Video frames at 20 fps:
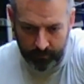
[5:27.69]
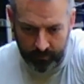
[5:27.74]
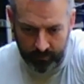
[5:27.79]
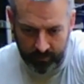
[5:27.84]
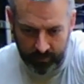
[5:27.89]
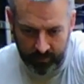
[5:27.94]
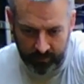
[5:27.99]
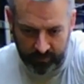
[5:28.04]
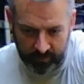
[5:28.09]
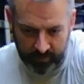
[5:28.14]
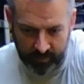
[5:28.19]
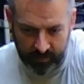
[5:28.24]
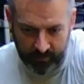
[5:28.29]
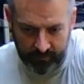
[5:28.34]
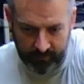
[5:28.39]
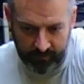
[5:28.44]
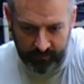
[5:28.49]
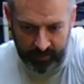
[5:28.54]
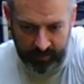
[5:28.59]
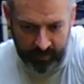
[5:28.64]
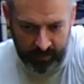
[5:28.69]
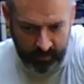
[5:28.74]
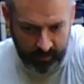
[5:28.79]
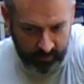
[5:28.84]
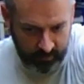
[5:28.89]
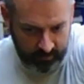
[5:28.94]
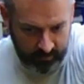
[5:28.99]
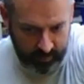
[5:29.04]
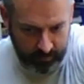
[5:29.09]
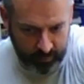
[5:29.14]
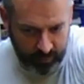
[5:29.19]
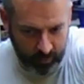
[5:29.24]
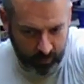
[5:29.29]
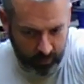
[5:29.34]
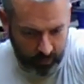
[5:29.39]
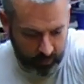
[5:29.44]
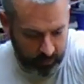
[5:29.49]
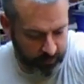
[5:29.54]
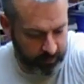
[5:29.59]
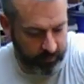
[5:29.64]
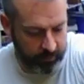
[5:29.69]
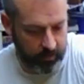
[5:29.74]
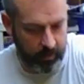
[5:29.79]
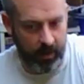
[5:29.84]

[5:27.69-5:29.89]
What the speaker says: This stuff is, I'm told,